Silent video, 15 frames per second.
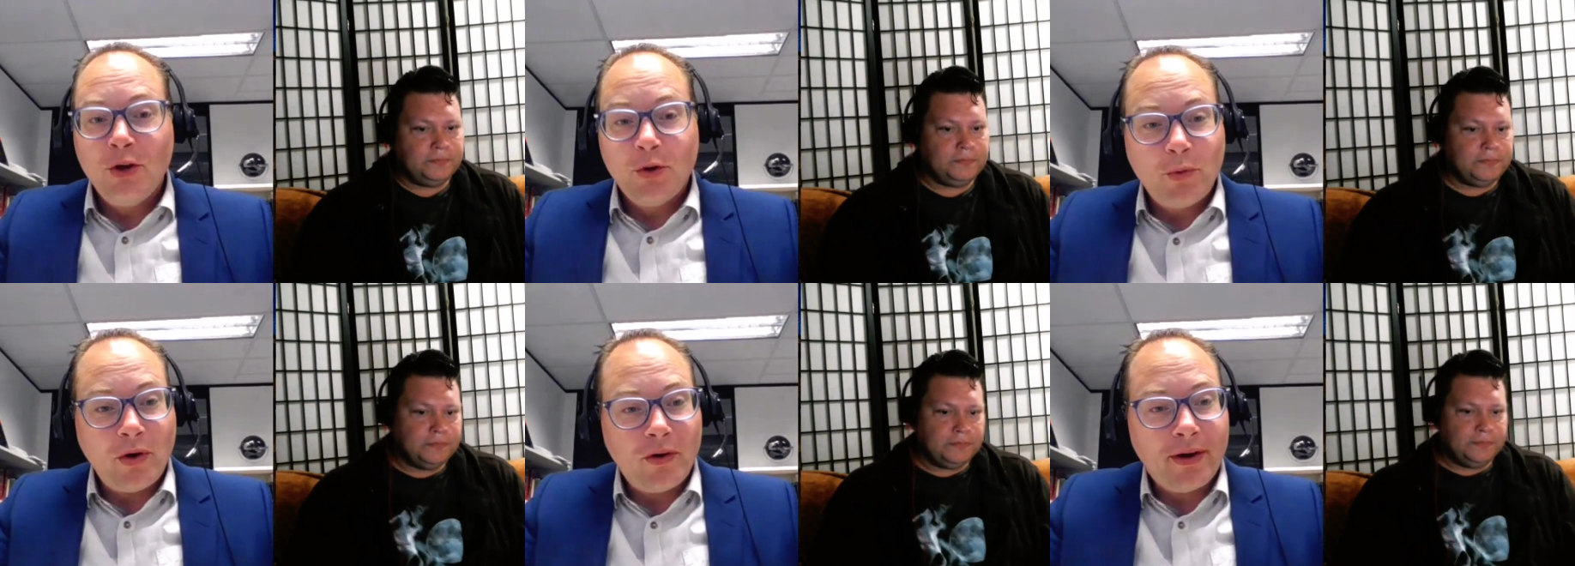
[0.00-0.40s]

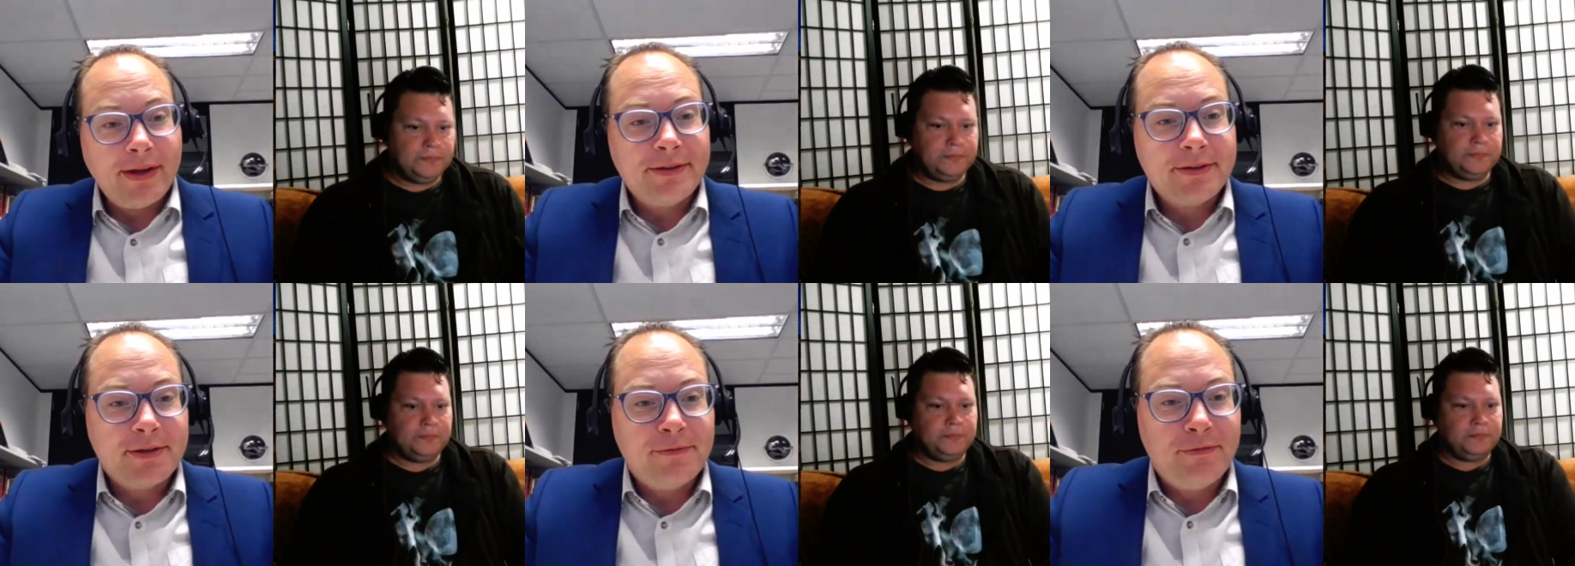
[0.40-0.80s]
Speaker 1: Well,
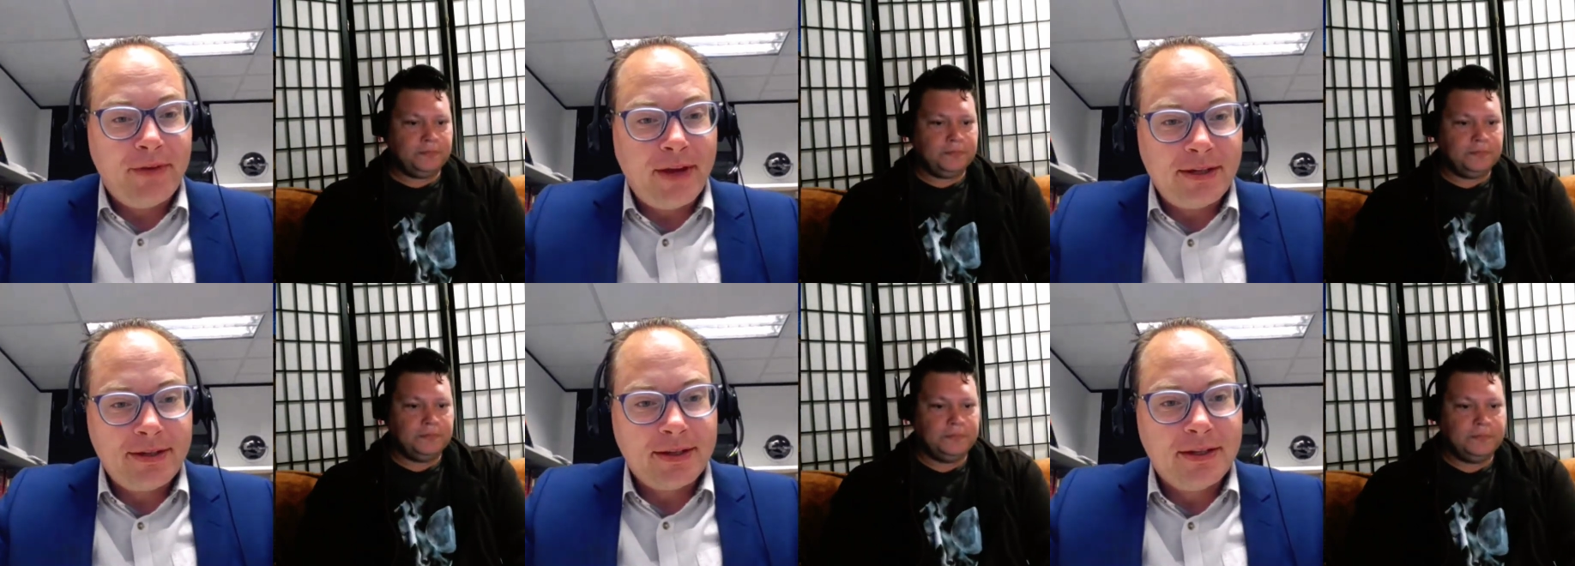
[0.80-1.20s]
it's
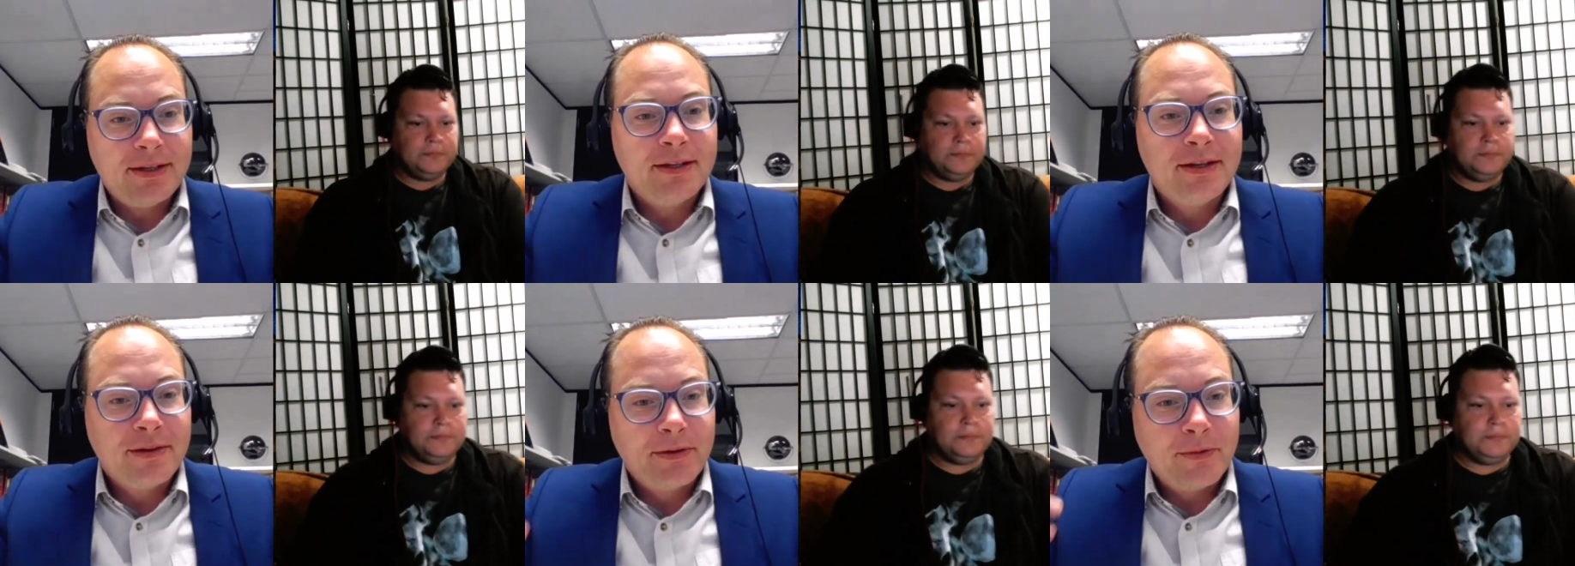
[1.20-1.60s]

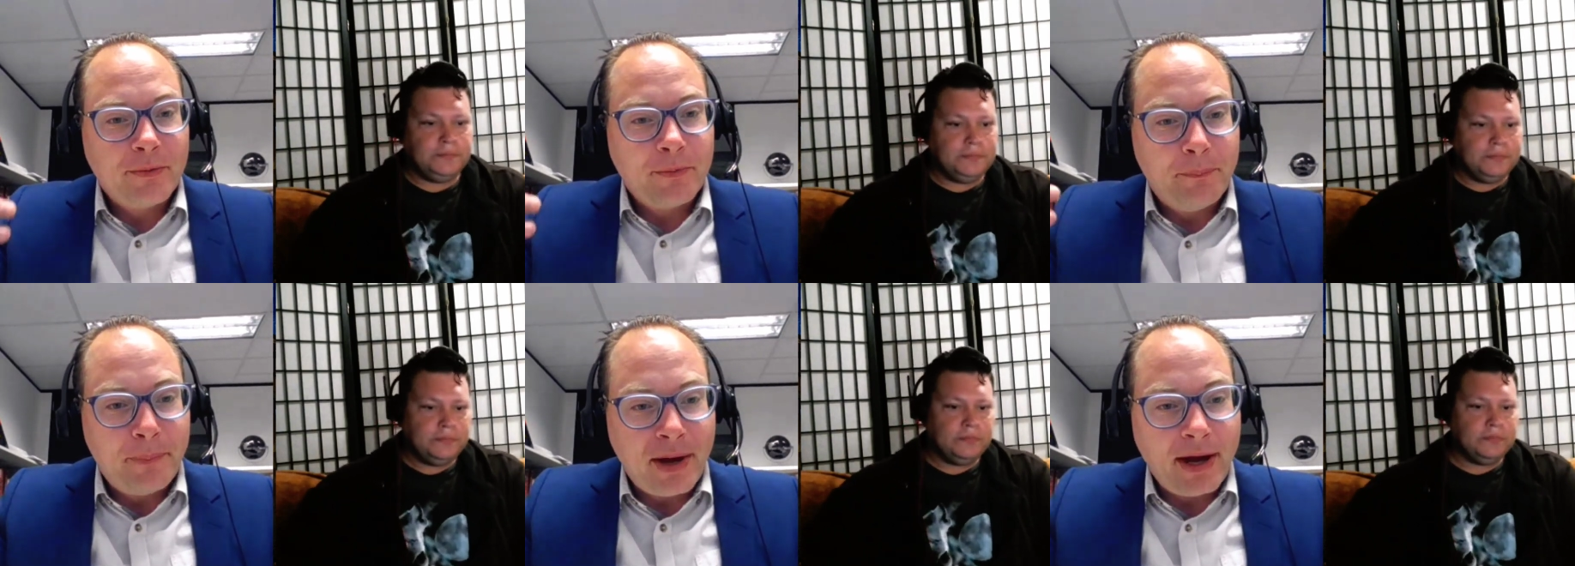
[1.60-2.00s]
invented
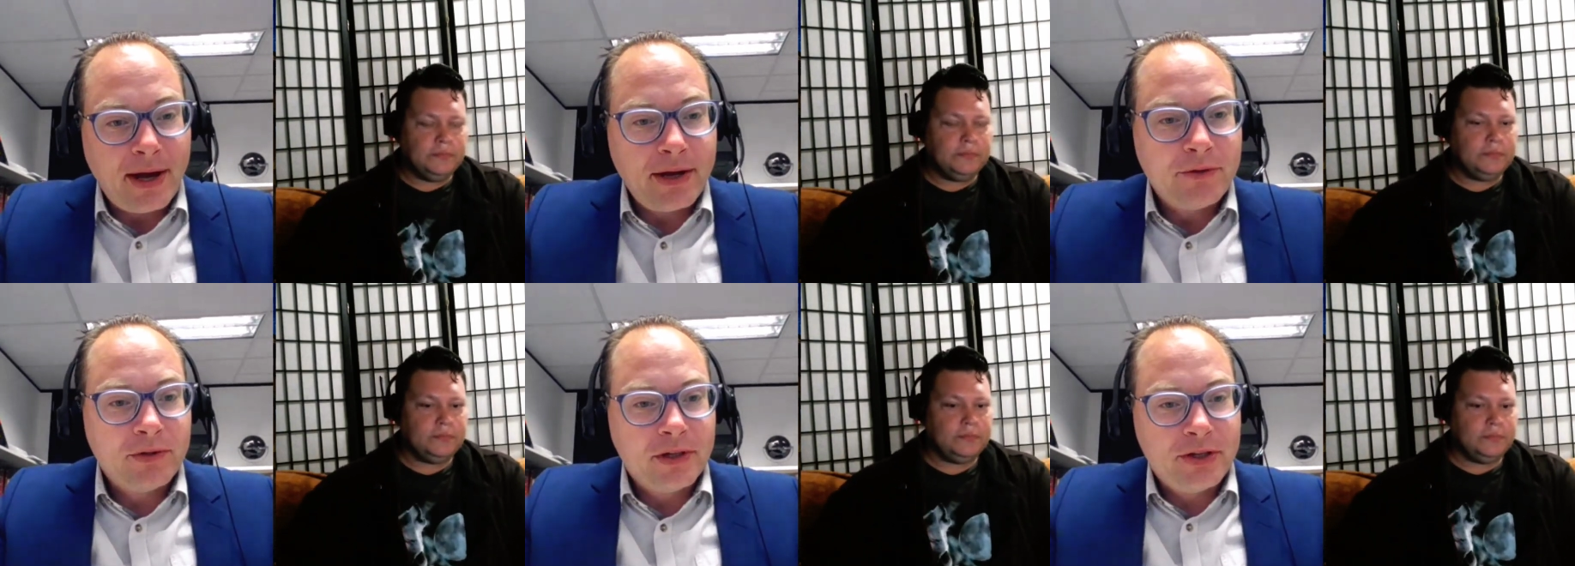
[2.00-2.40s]
by
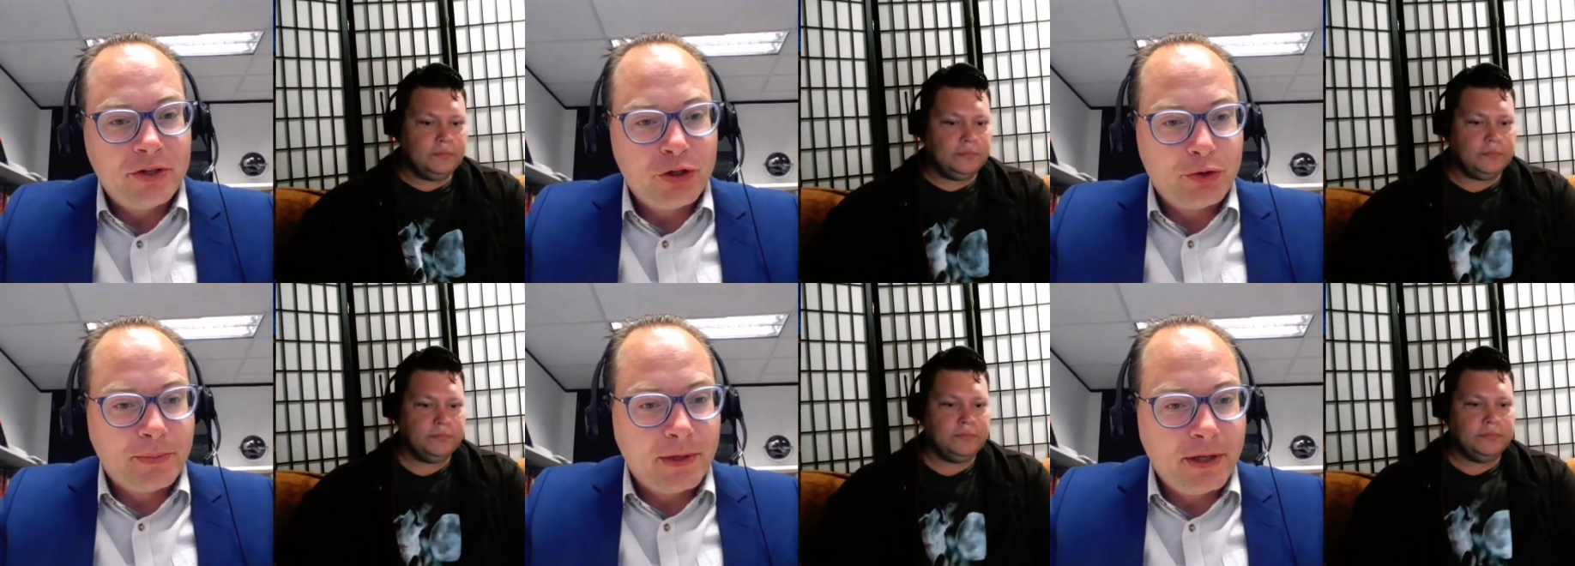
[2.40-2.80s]

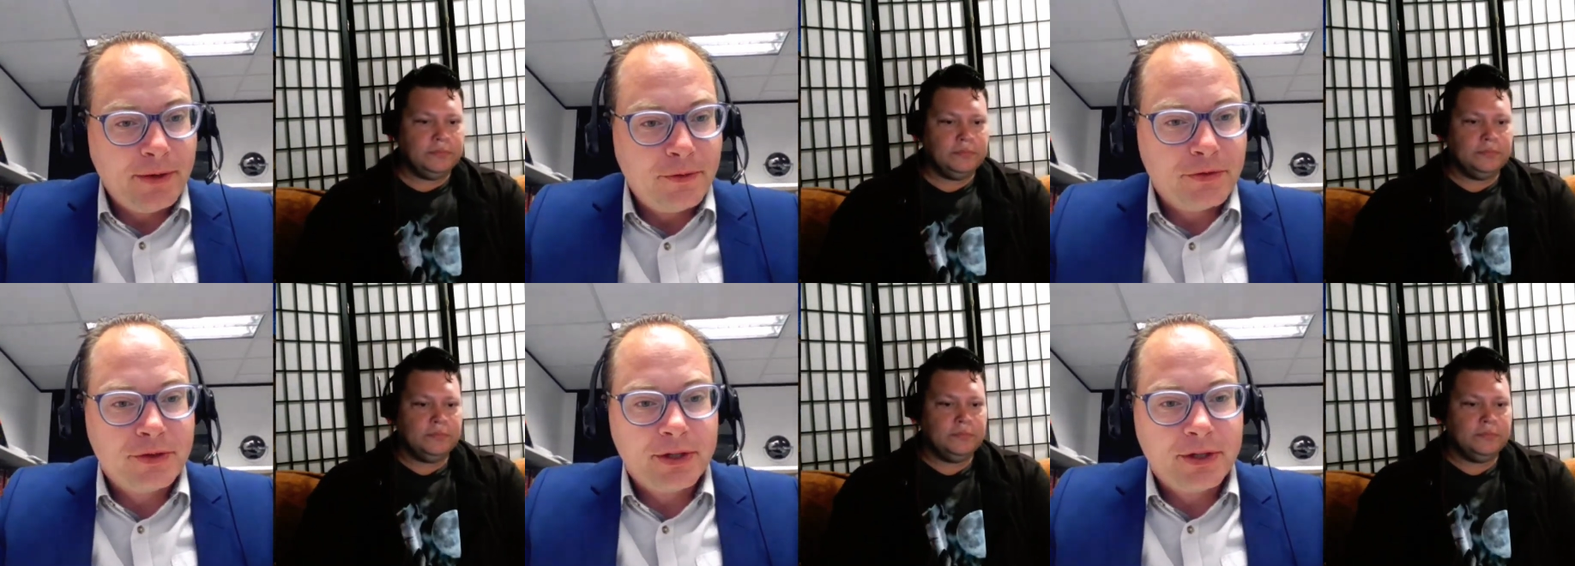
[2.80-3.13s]
religious believers